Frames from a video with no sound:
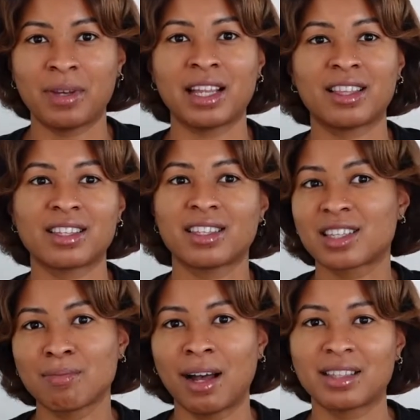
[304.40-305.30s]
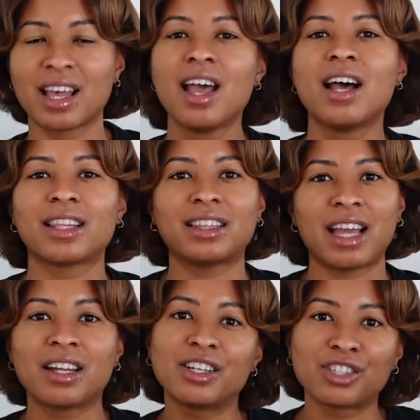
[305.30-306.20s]
being the 6 months that
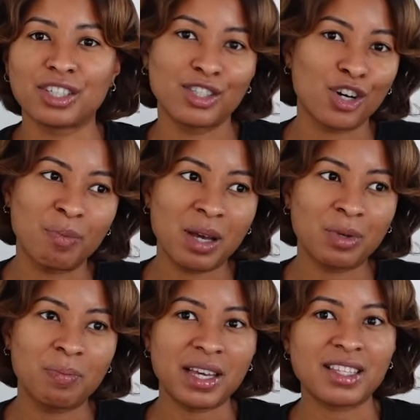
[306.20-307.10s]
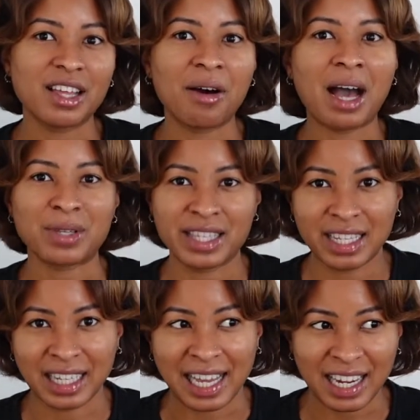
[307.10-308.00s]
they initially told me it would be. So I was
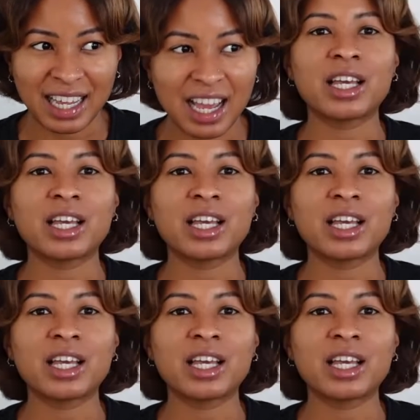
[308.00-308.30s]
delighted.